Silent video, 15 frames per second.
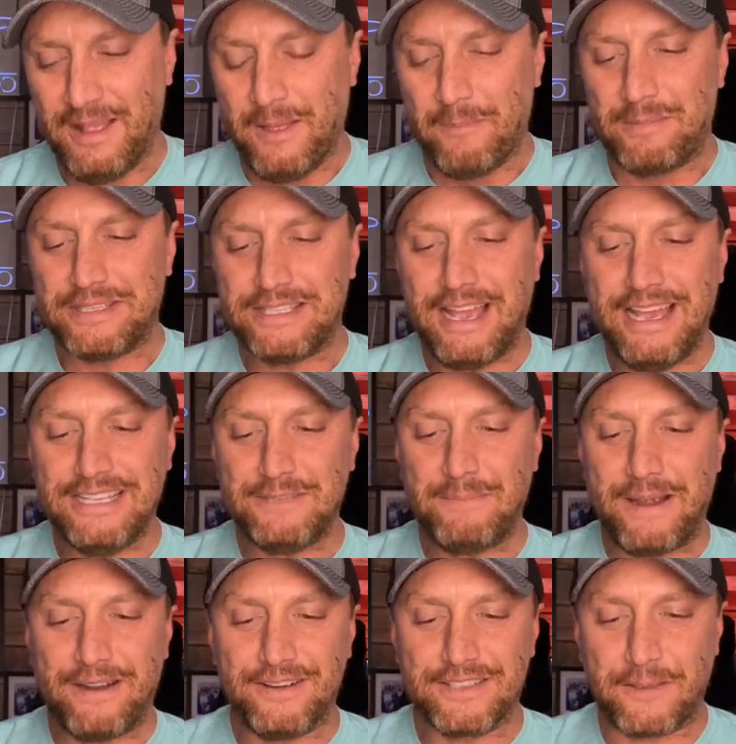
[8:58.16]
Besides
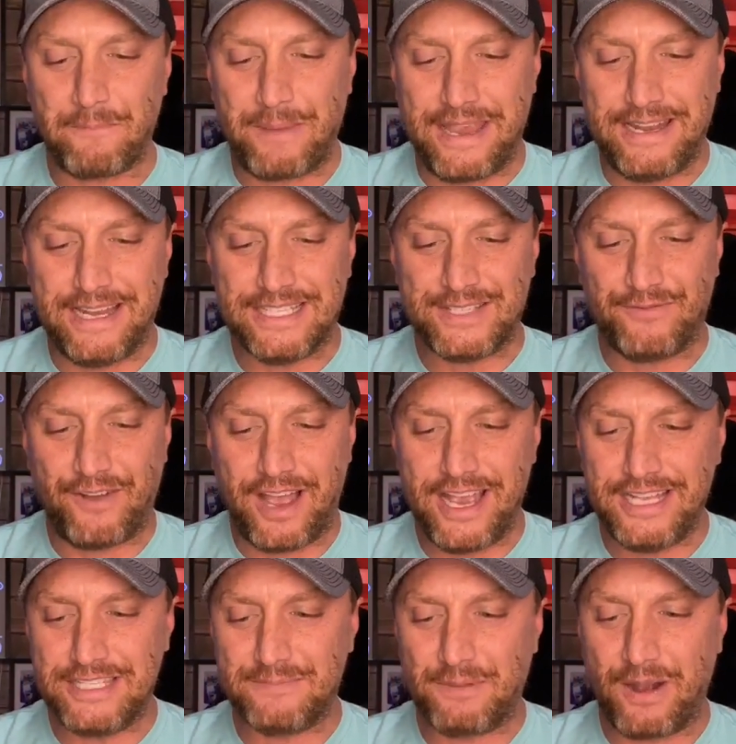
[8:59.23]
barrels of peanuts,
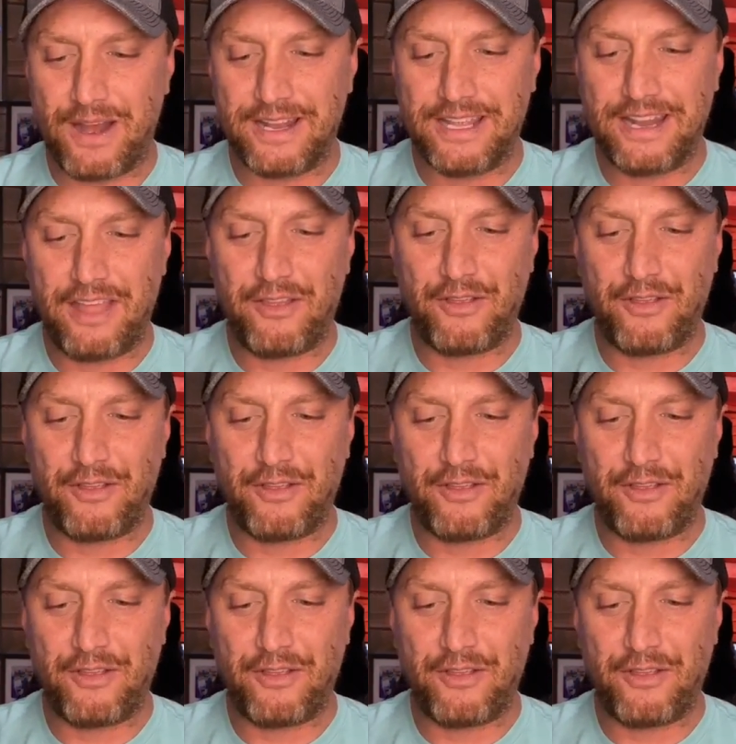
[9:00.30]
Vines brought in other